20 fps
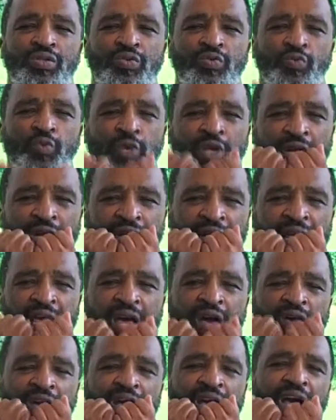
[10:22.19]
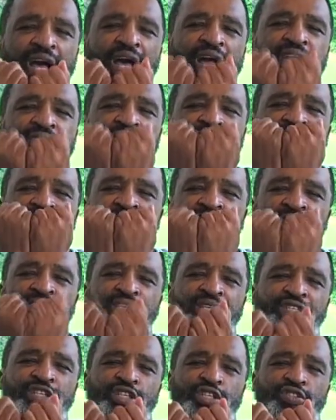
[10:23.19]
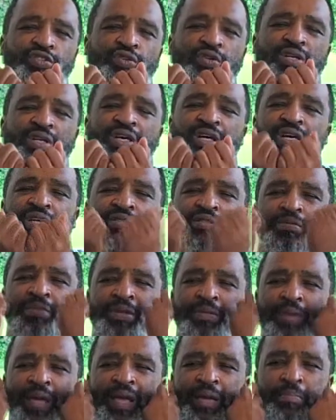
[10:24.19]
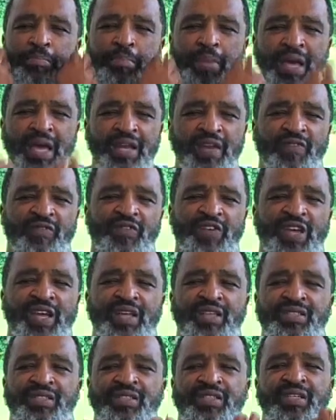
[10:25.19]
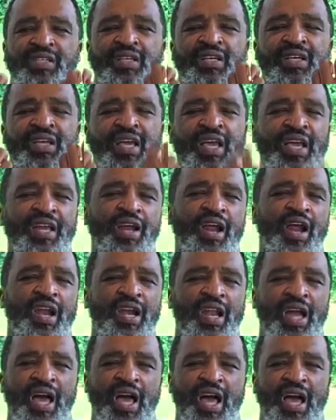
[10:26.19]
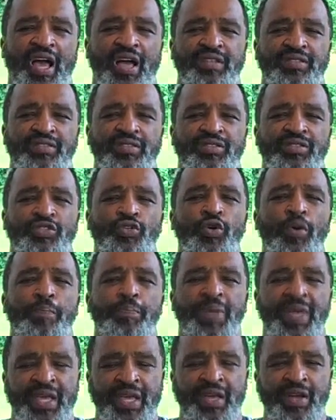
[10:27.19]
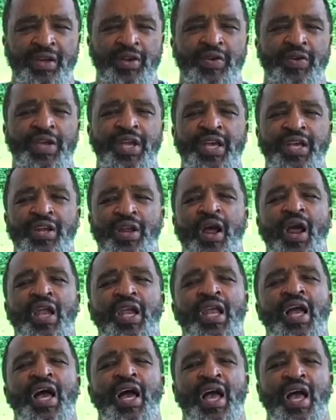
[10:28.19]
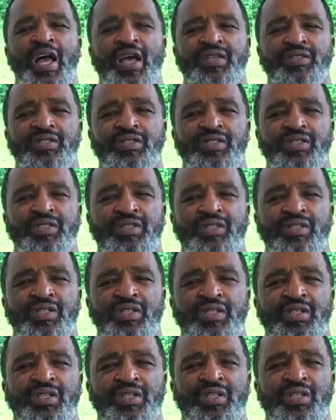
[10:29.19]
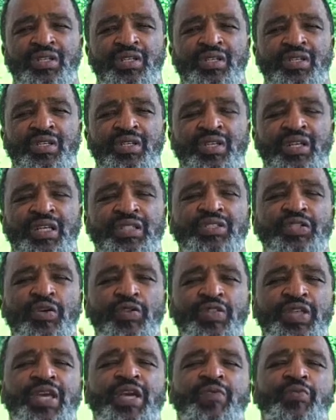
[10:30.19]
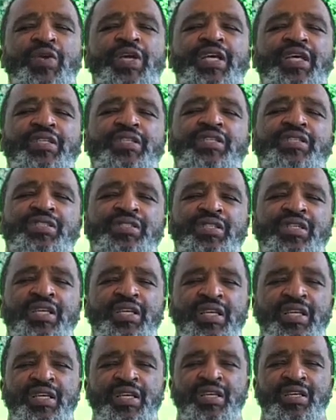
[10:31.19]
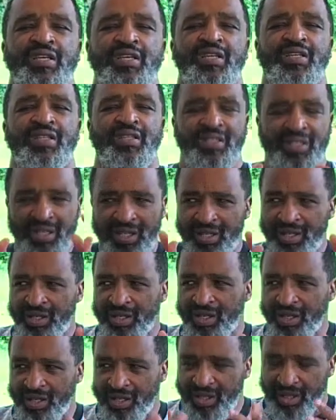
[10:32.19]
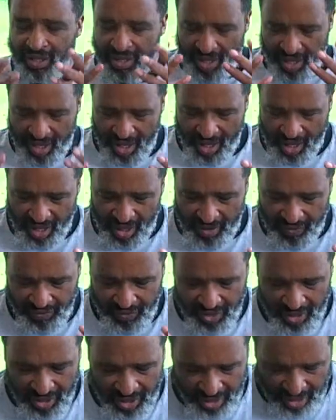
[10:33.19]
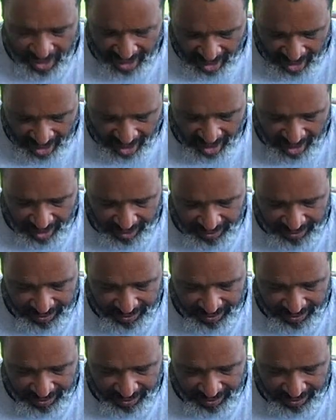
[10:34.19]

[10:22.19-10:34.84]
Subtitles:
we allow God's unconditional love to be made manifest in our lives, to appear in our lives. And so then we get to see the look of love.